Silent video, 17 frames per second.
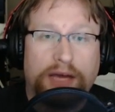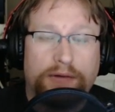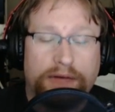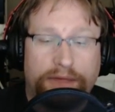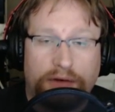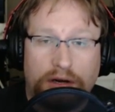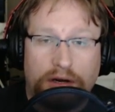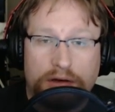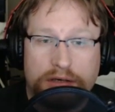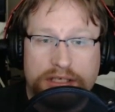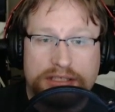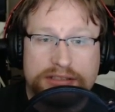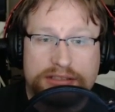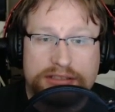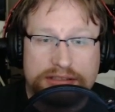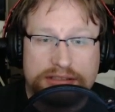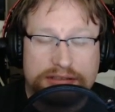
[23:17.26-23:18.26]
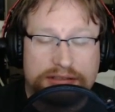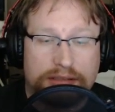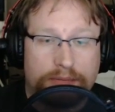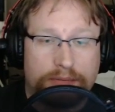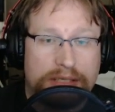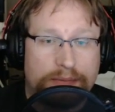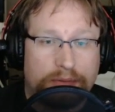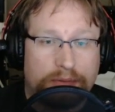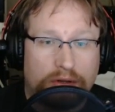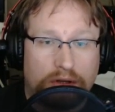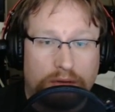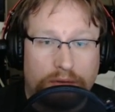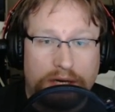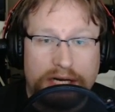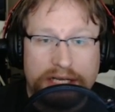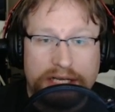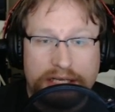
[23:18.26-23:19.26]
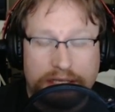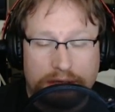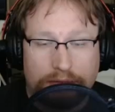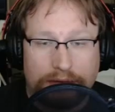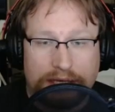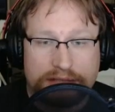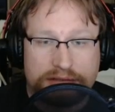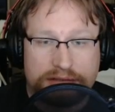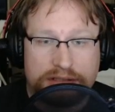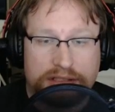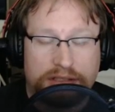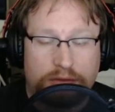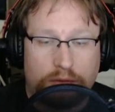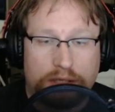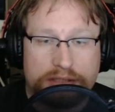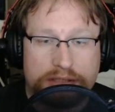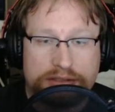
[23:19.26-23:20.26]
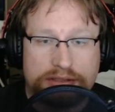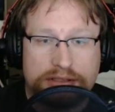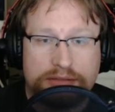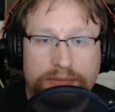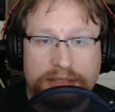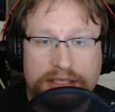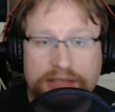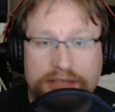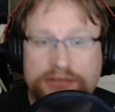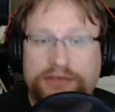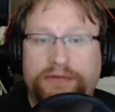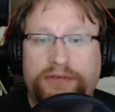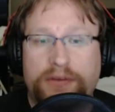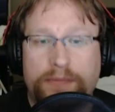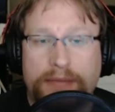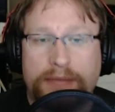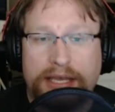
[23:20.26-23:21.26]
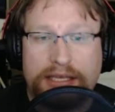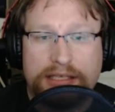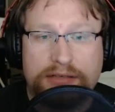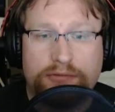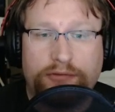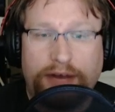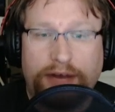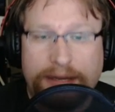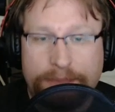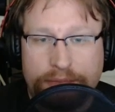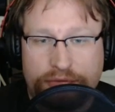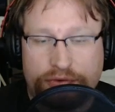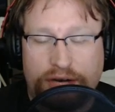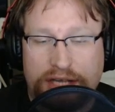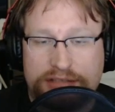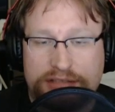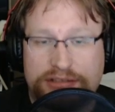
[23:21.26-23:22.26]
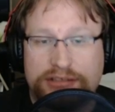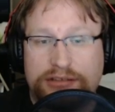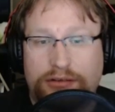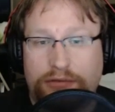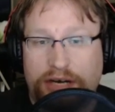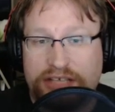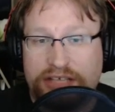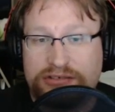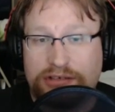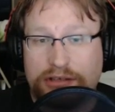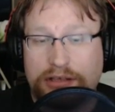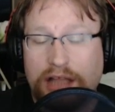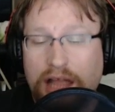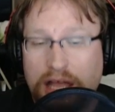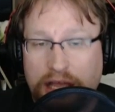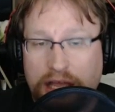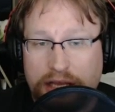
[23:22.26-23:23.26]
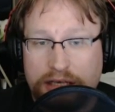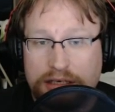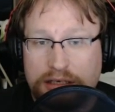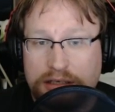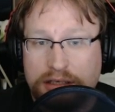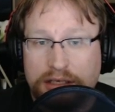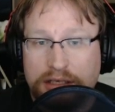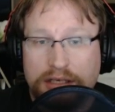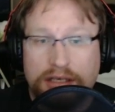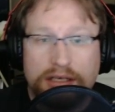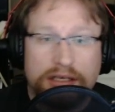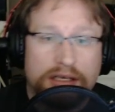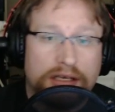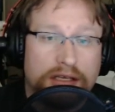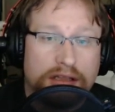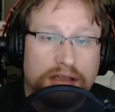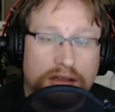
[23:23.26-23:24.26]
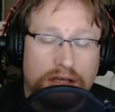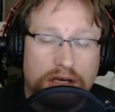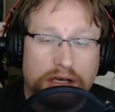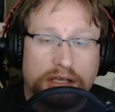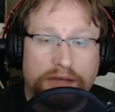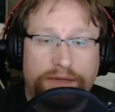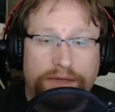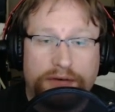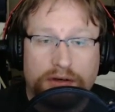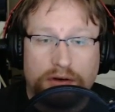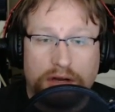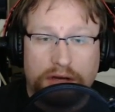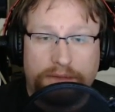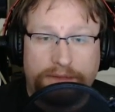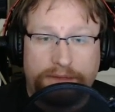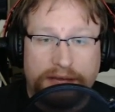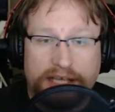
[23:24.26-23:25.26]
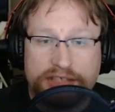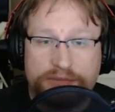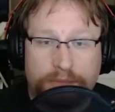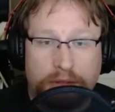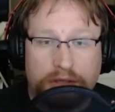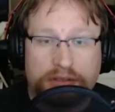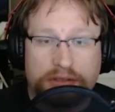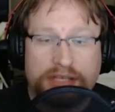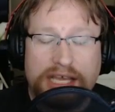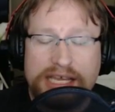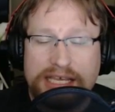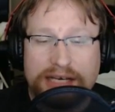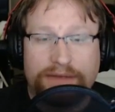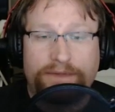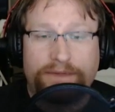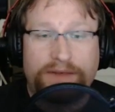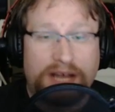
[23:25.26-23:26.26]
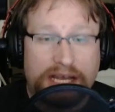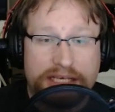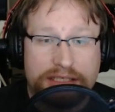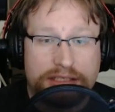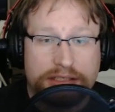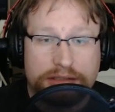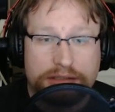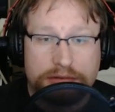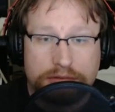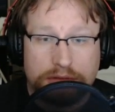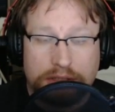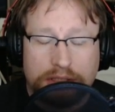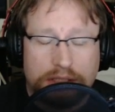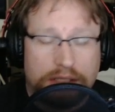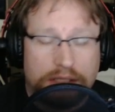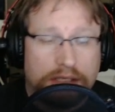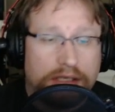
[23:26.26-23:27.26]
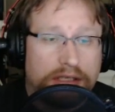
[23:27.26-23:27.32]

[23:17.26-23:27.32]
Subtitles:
Mm-hmm. And we've already seen some people already get arrested and questioned because of them making rape threats and threats online. Look, if you're on Facebook, they can find you.